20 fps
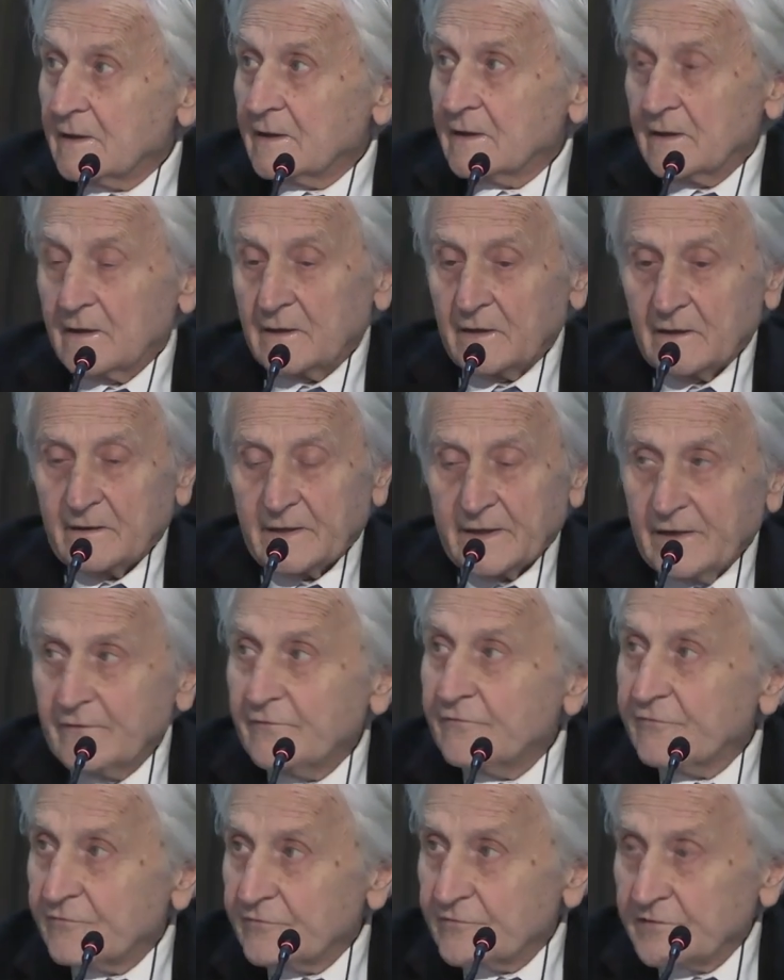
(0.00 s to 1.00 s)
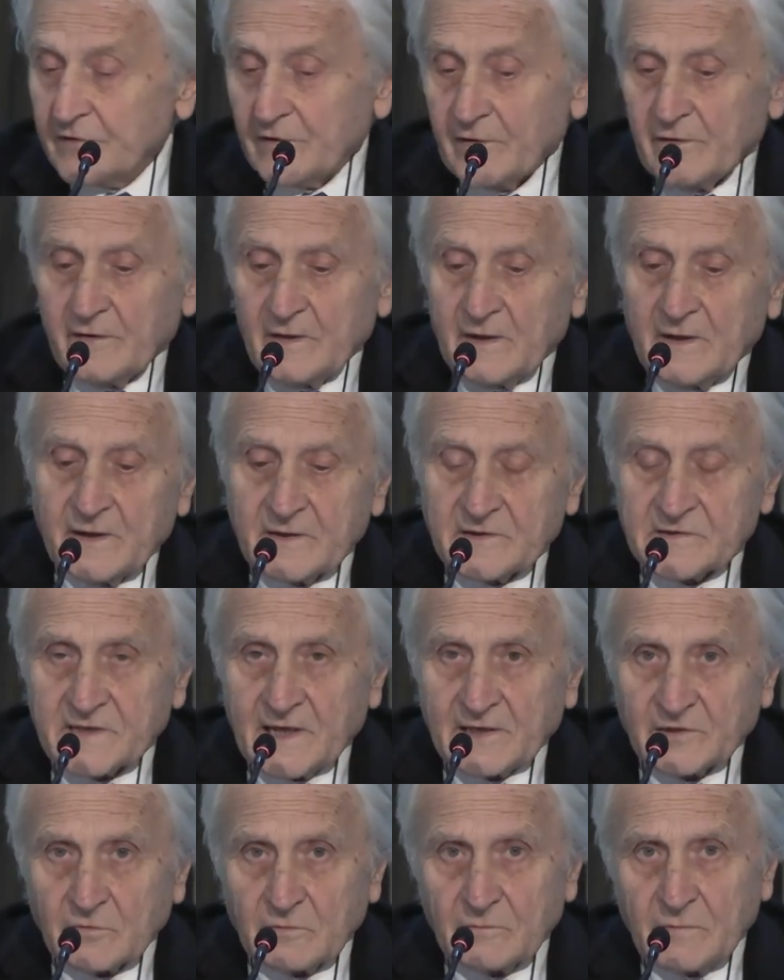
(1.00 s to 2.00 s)
if the
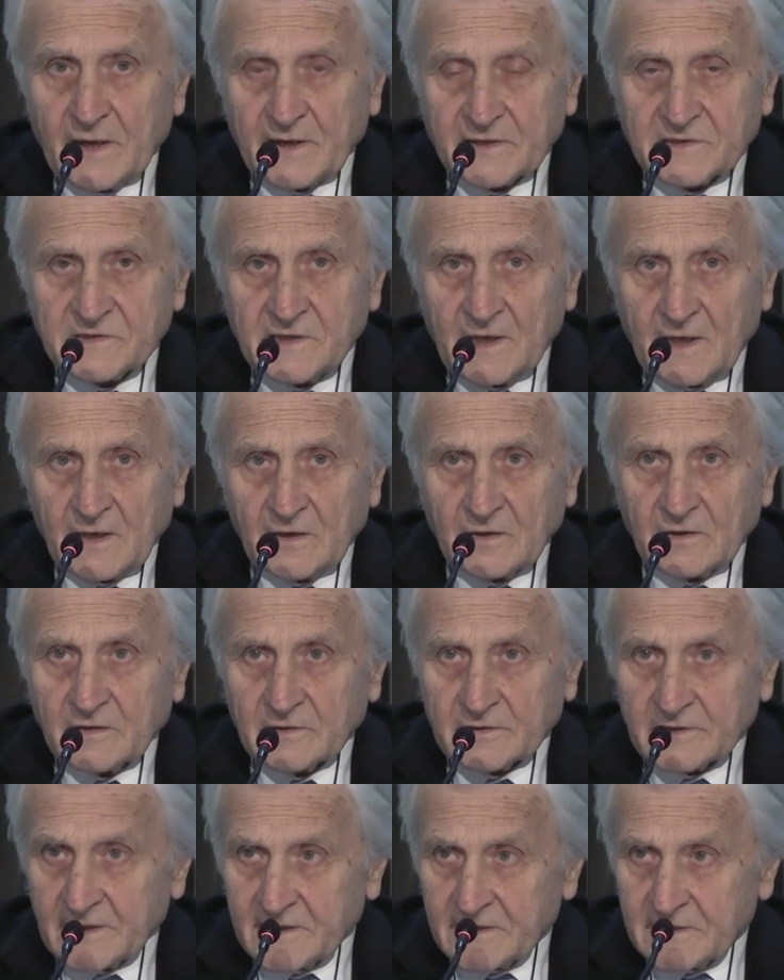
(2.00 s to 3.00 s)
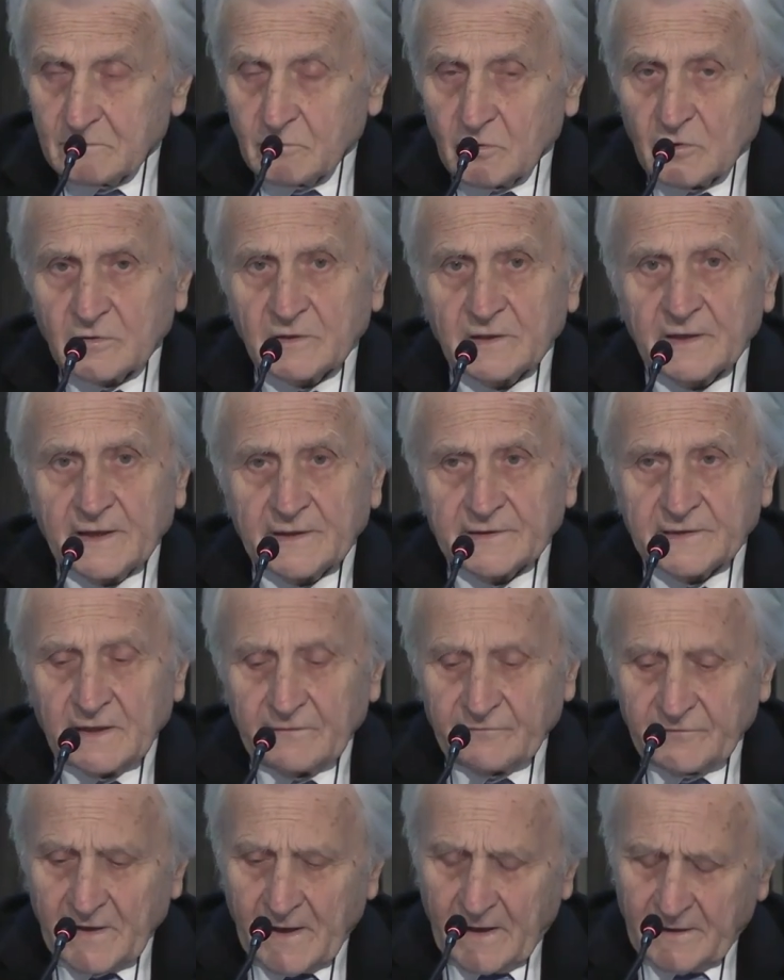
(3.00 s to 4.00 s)
central banks are credible and if
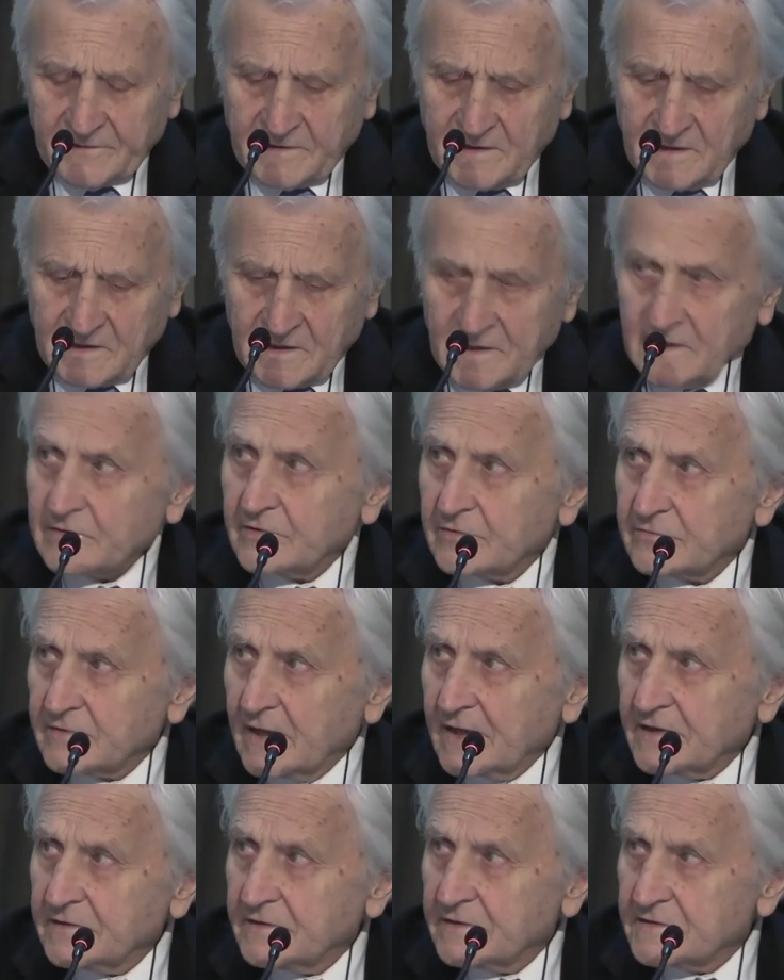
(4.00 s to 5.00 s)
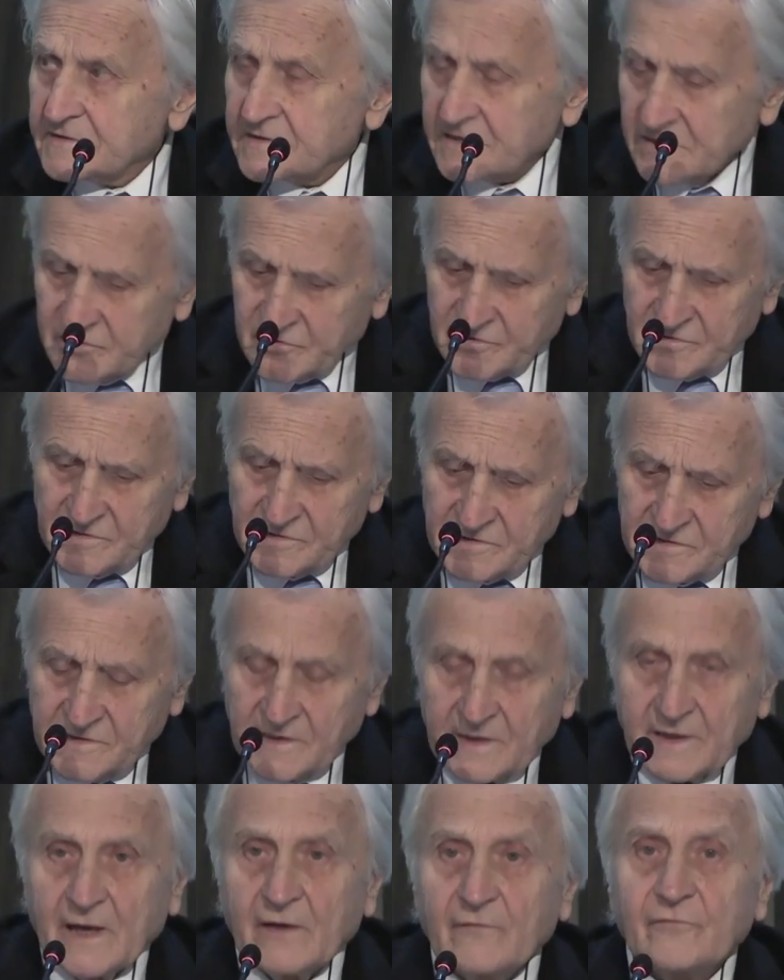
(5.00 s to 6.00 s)
they are taking the right decisions,
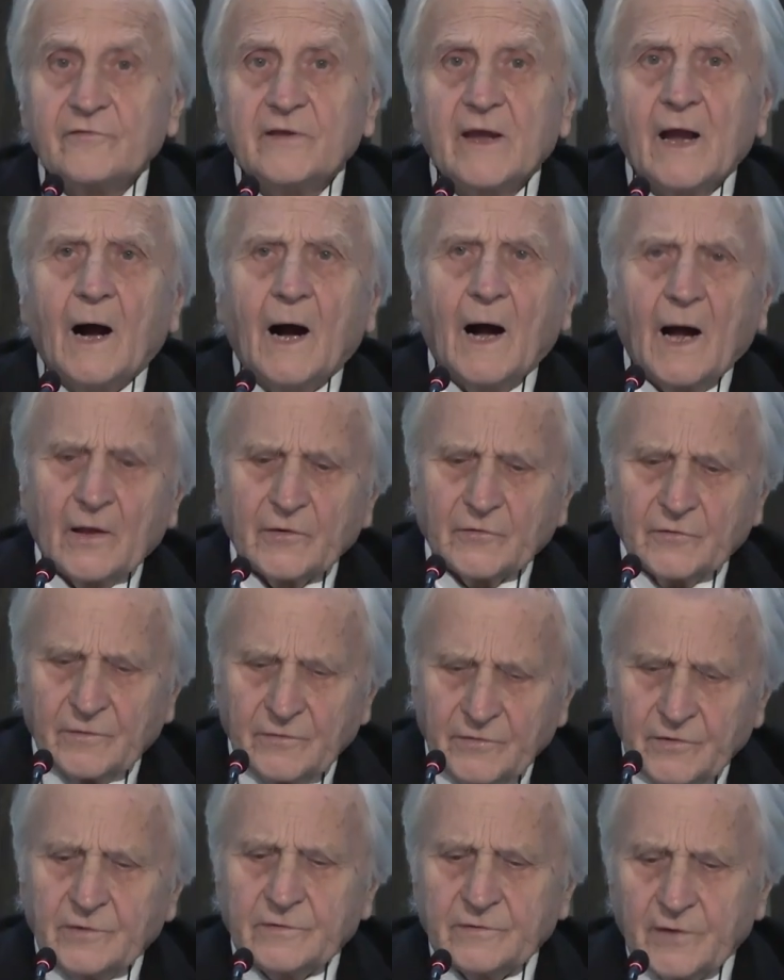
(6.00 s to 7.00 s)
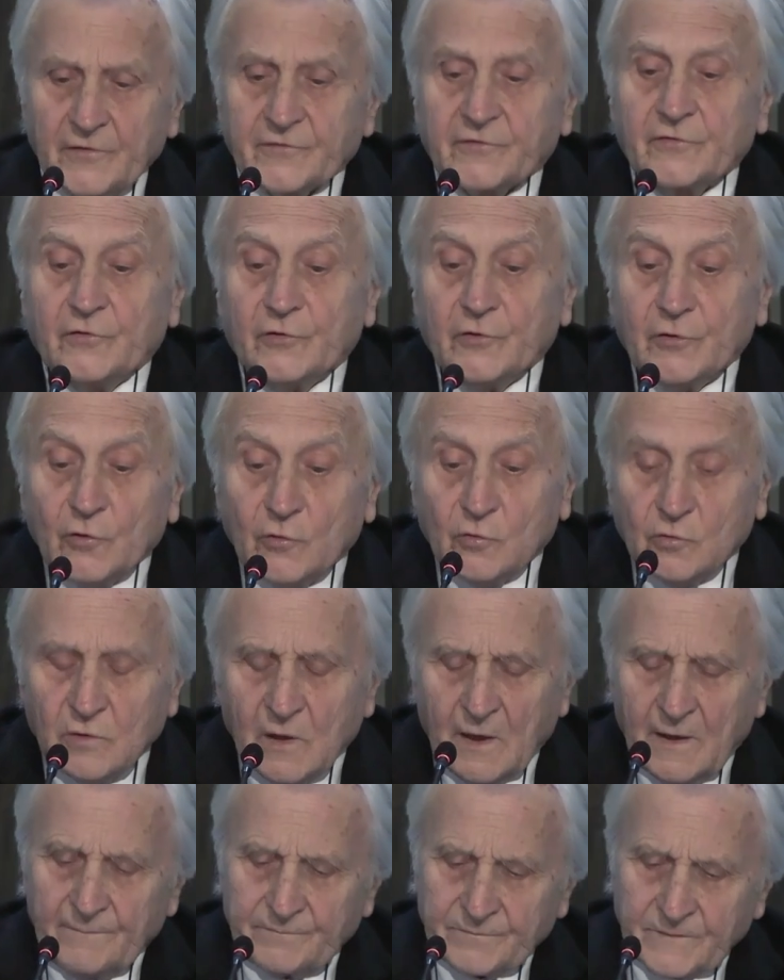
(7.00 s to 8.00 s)
if there are not new
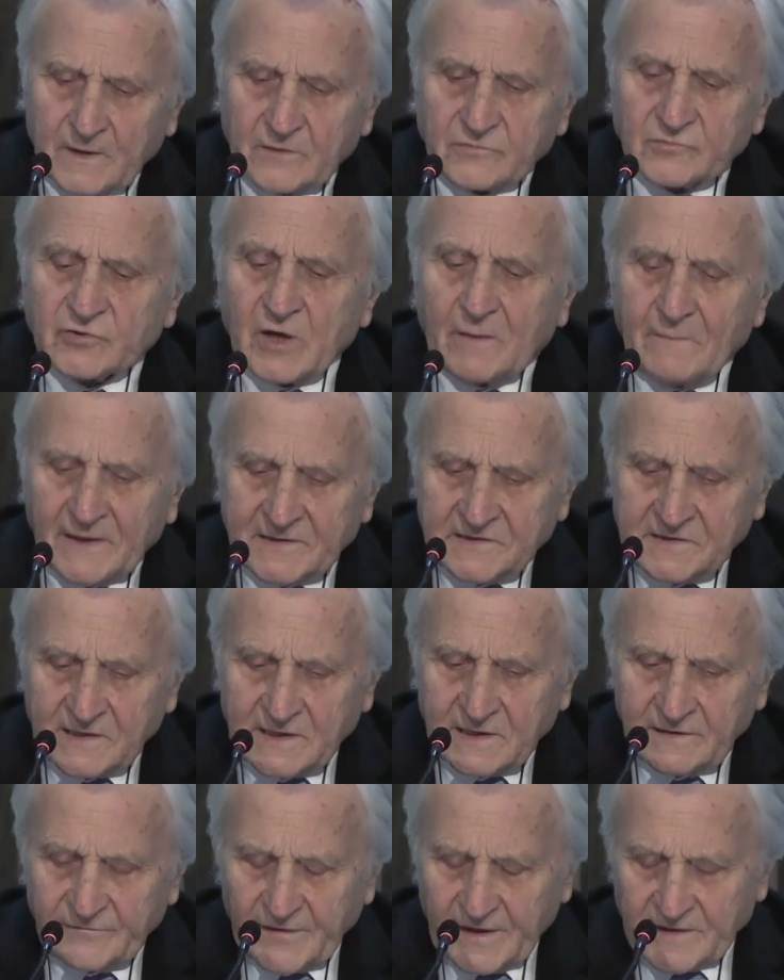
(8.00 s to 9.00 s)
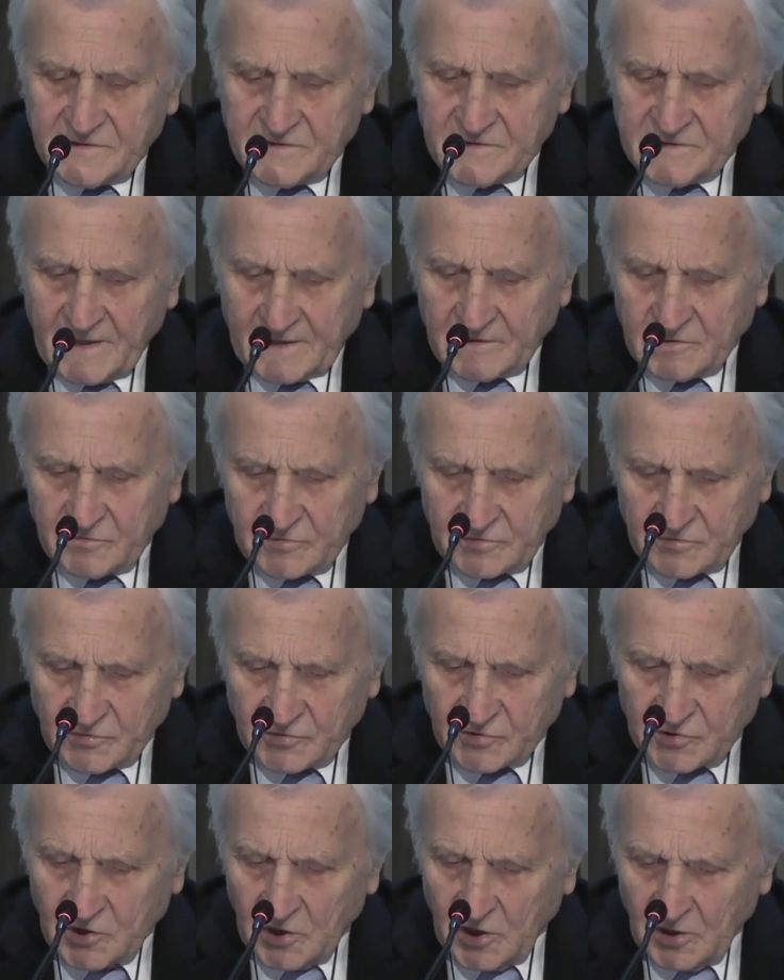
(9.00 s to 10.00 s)
dramatic events that could
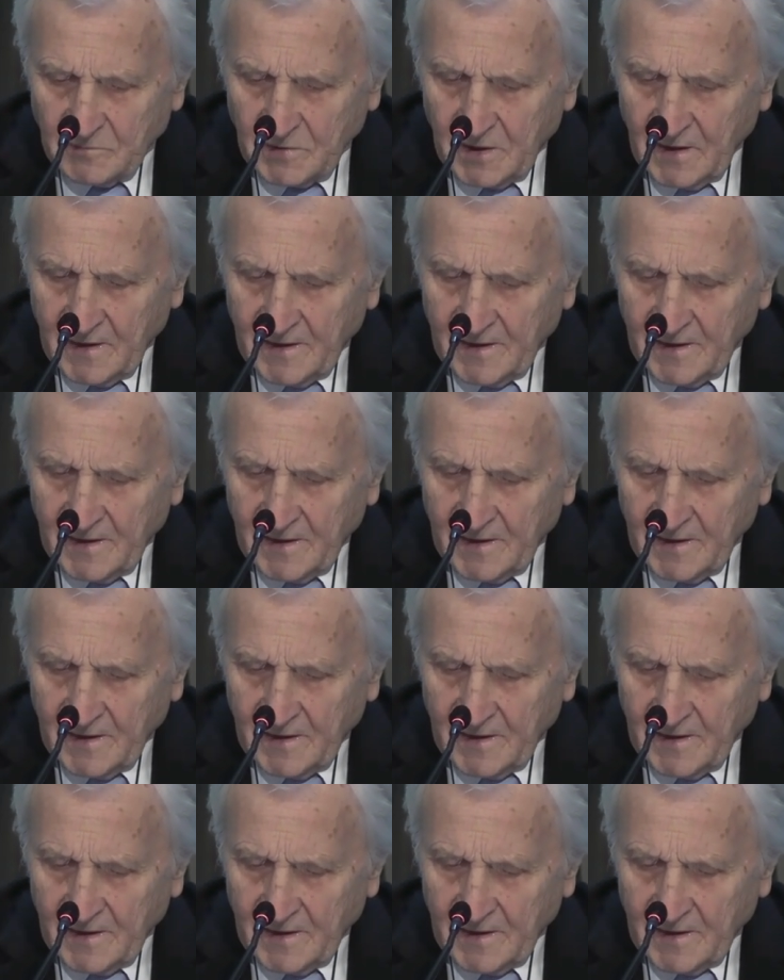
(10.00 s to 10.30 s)
come,